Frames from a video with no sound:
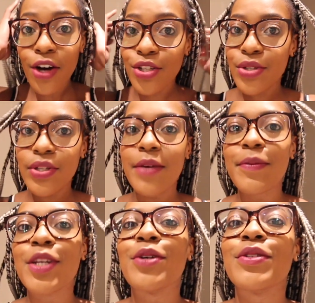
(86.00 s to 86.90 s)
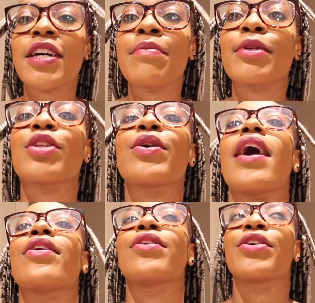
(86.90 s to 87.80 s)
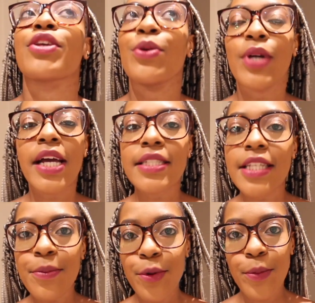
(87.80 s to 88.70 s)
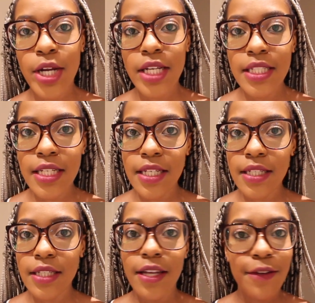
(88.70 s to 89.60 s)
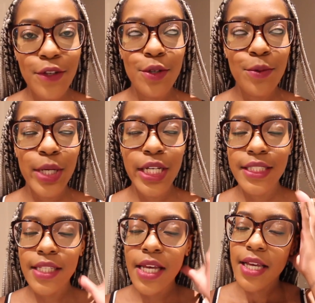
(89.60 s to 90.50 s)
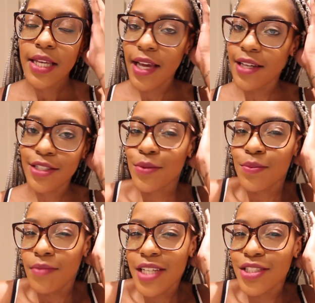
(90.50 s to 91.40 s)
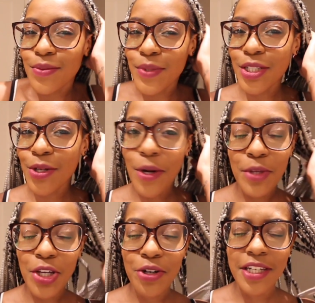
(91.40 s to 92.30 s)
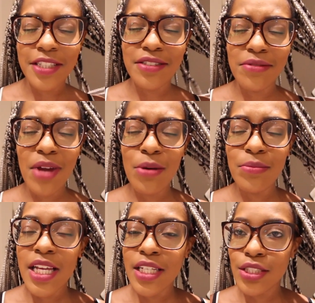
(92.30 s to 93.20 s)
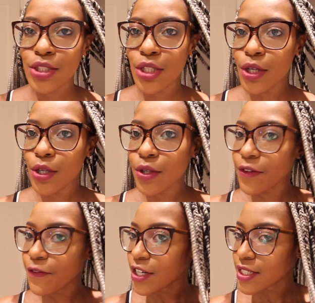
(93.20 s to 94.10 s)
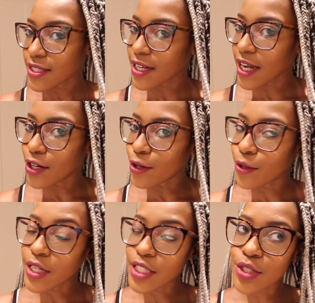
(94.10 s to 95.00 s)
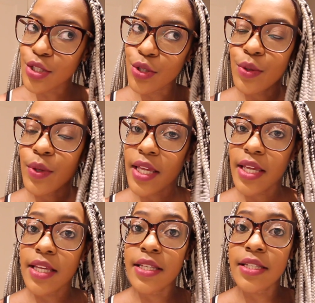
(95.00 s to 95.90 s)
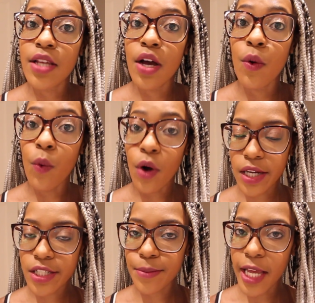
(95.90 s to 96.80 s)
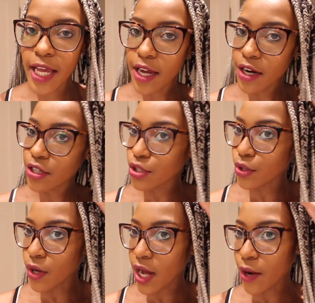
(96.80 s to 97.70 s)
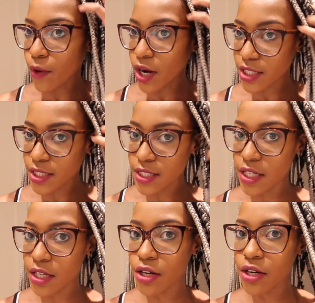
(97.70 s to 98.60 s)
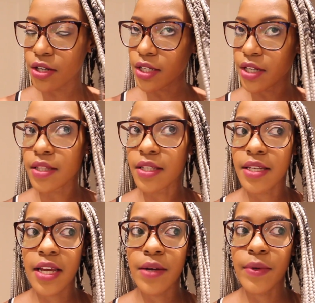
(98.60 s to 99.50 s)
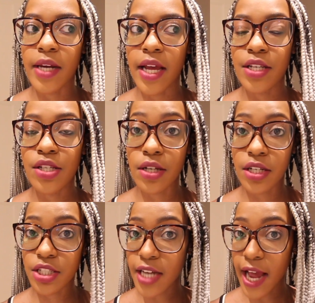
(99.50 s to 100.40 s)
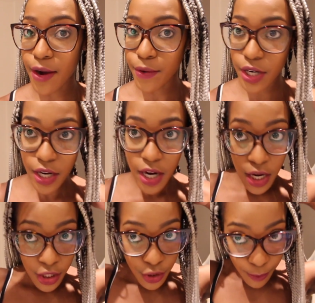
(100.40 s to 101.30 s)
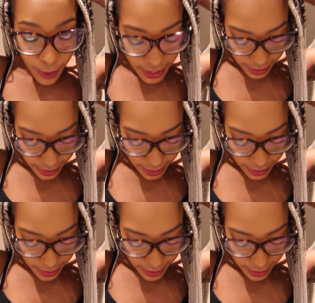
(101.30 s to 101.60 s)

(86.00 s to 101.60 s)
also let me know down below how long you guys keep your braids in, if you do braids. Yeah, I just want to know, I'm curious, you know. So the first thing I always do is wash my hair. So I washed it earlier in the day when I took a shower, so my